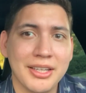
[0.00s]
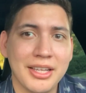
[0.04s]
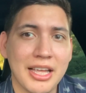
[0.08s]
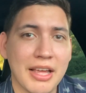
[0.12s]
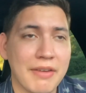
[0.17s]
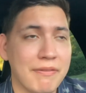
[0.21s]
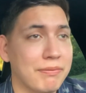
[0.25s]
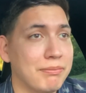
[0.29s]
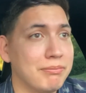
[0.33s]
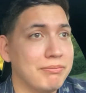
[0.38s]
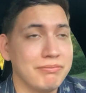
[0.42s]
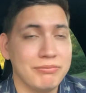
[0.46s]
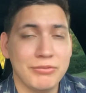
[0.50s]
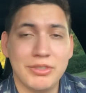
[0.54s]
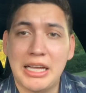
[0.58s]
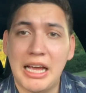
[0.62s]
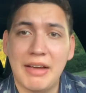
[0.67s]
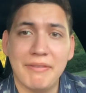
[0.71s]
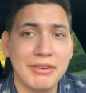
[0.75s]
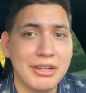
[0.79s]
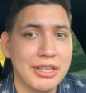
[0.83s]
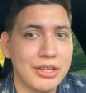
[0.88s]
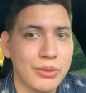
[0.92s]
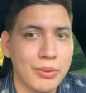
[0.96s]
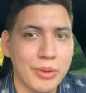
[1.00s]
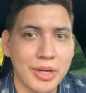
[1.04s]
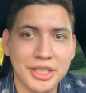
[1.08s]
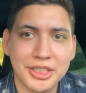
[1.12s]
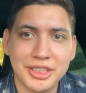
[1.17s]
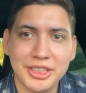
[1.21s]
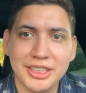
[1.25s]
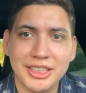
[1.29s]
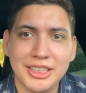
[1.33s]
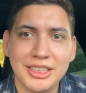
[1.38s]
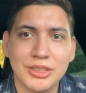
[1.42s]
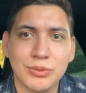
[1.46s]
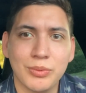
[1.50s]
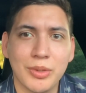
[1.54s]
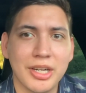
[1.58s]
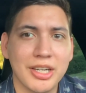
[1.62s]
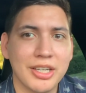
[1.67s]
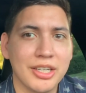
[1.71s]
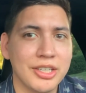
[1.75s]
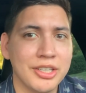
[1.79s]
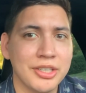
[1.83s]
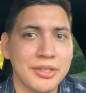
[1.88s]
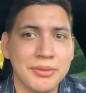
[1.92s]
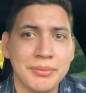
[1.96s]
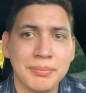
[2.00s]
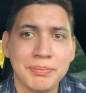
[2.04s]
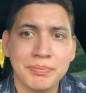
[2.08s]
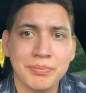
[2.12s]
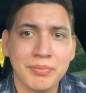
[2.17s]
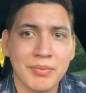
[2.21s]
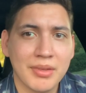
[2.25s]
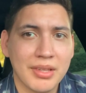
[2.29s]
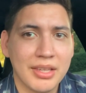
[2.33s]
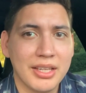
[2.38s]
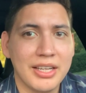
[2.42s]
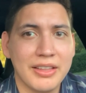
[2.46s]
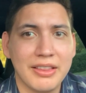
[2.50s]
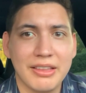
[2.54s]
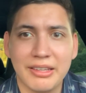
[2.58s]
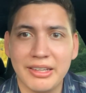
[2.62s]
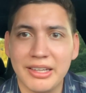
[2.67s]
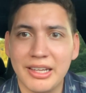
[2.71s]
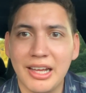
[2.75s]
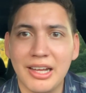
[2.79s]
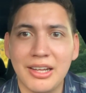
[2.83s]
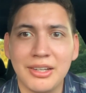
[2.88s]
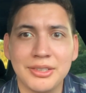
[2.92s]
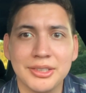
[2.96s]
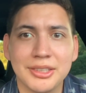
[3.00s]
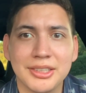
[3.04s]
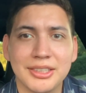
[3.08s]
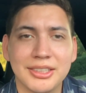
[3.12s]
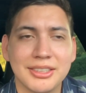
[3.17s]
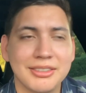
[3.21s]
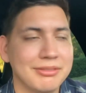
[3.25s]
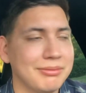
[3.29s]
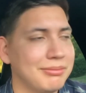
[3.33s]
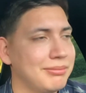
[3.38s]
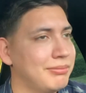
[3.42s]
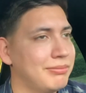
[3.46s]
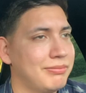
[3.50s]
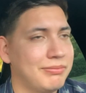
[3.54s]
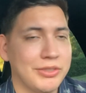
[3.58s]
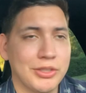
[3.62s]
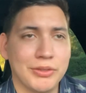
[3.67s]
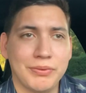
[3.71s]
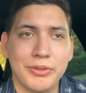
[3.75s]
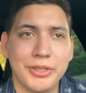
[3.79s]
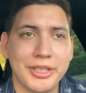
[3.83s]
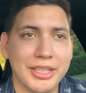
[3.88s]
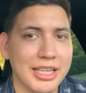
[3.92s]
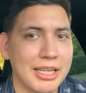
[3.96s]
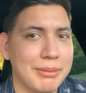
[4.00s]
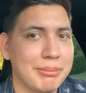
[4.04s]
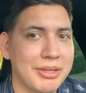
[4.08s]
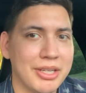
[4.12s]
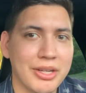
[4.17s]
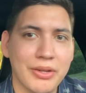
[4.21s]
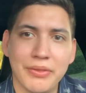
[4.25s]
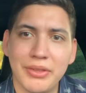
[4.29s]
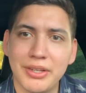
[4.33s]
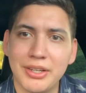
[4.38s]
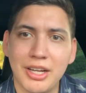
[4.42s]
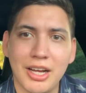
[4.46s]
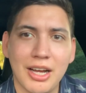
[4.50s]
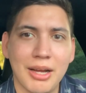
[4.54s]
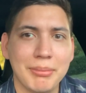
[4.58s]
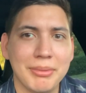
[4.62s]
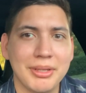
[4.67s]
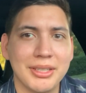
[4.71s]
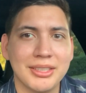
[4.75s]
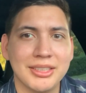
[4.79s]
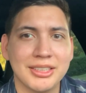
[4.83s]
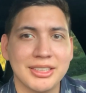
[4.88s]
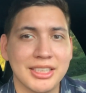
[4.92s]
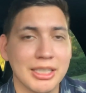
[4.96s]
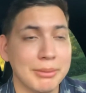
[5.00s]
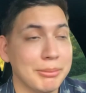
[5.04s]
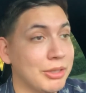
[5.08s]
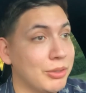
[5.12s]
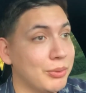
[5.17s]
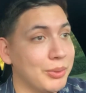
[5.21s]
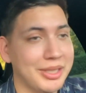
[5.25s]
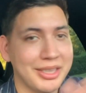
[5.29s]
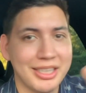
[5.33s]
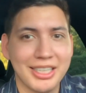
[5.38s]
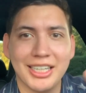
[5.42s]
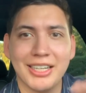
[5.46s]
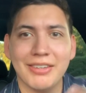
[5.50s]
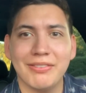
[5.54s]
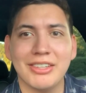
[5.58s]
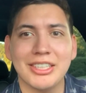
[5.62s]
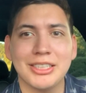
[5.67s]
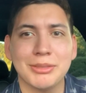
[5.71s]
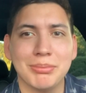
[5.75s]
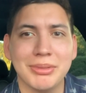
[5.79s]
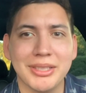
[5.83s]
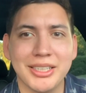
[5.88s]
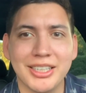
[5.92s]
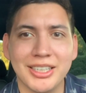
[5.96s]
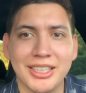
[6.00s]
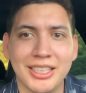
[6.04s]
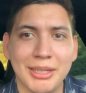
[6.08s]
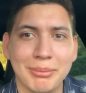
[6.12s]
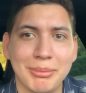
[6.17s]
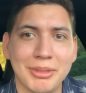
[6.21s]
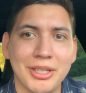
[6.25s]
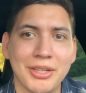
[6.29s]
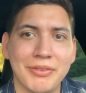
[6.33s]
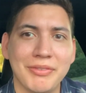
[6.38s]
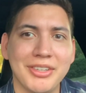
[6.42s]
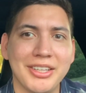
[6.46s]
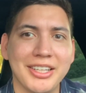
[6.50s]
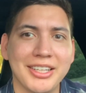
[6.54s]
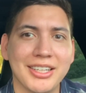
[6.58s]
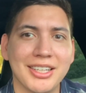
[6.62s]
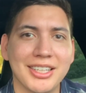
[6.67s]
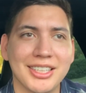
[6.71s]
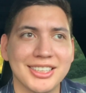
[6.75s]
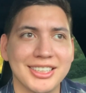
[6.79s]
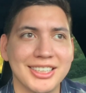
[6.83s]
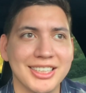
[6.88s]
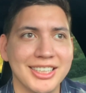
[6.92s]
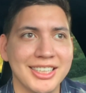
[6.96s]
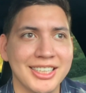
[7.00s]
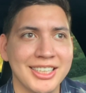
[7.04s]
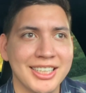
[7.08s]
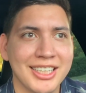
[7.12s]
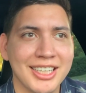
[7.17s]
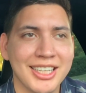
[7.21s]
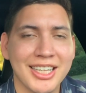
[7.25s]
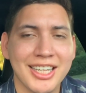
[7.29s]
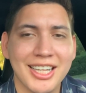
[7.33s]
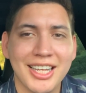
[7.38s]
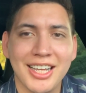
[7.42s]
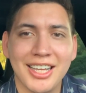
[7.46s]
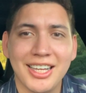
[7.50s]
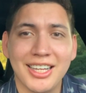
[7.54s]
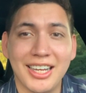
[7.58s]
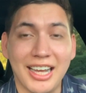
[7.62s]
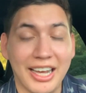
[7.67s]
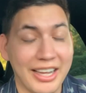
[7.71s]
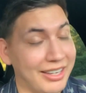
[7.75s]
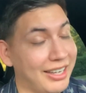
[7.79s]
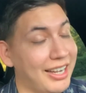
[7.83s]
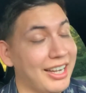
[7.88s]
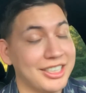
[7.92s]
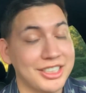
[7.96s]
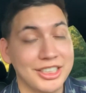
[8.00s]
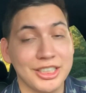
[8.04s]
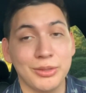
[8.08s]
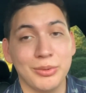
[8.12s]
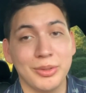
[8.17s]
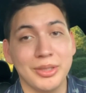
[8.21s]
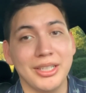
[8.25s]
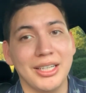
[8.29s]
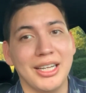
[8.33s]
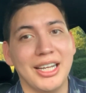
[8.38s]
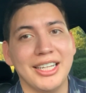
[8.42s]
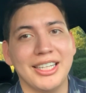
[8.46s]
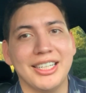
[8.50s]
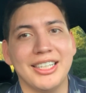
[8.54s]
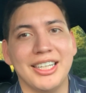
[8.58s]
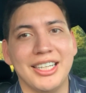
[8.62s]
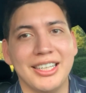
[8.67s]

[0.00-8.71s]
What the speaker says: If you have any questions, want to know anything else, feel free to let me know in the comments. Let me know what you think of the splitter. Let me know if you think it looks good. I actually really like it.